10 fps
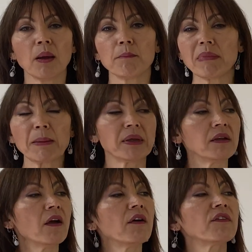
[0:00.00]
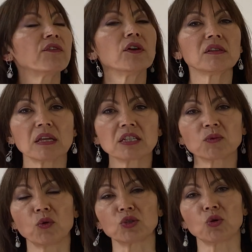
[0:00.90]
maybe furthest
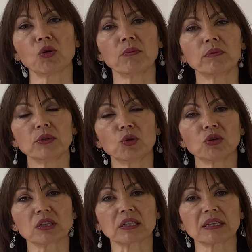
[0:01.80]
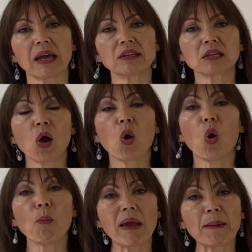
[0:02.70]
towards your success,
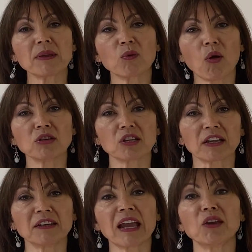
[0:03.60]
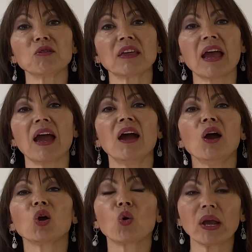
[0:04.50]
or maybe the ones that are going to get you there
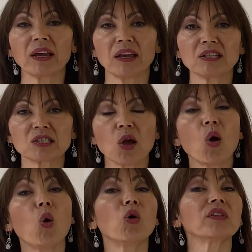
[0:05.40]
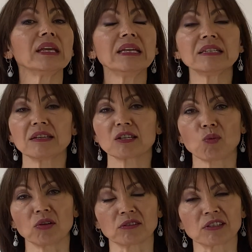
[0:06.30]
quickest, or the easiest
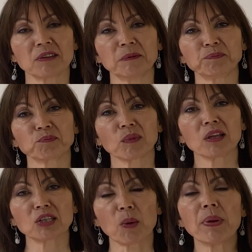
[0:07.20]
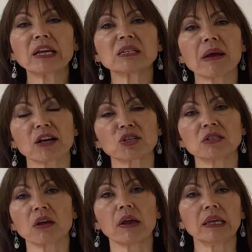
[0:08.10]
ones. So pick some actions
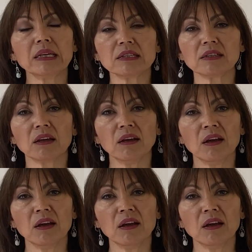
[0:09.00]
that are easier,